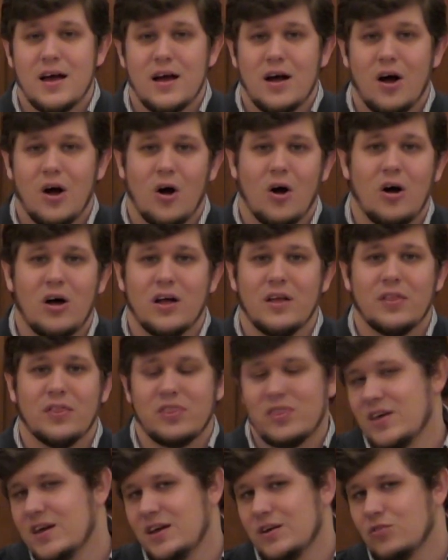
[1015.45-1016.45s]
on,
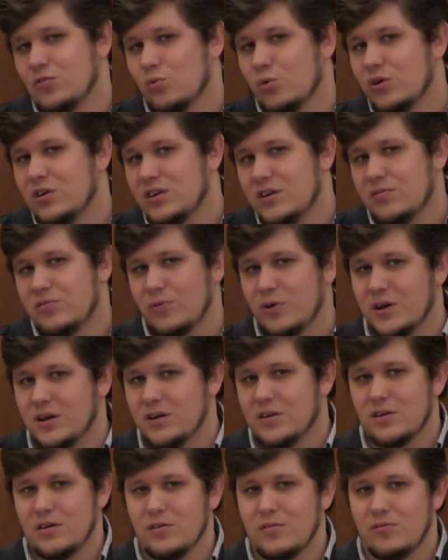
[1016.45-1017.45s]
things were different
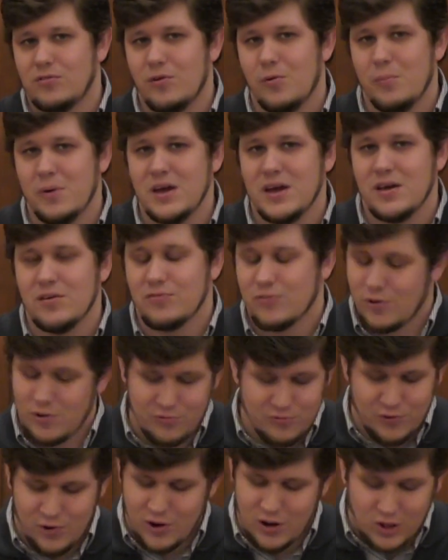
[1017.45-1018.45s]
for me.
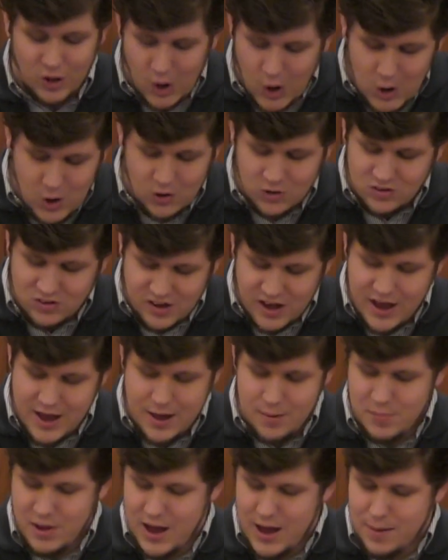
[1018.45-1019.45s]
For a long
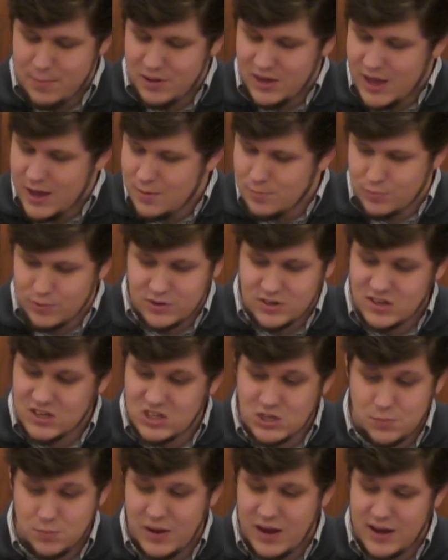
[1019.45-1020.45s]
time, I began
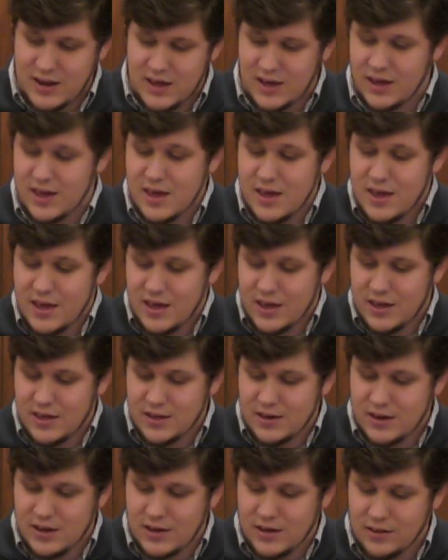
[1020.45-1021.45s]
participating
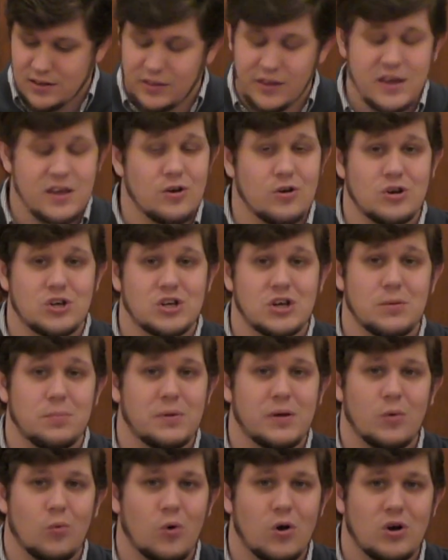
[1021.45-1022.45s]
in leadership,
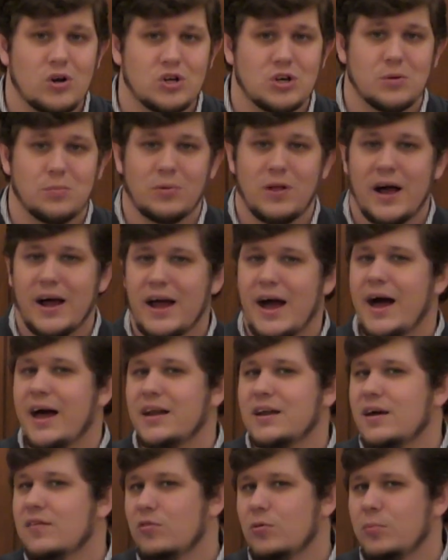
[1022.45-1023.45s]
in worship, like I
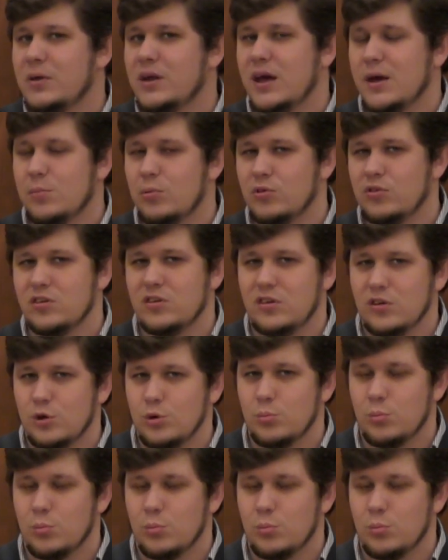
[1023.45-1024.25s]
had never been able to do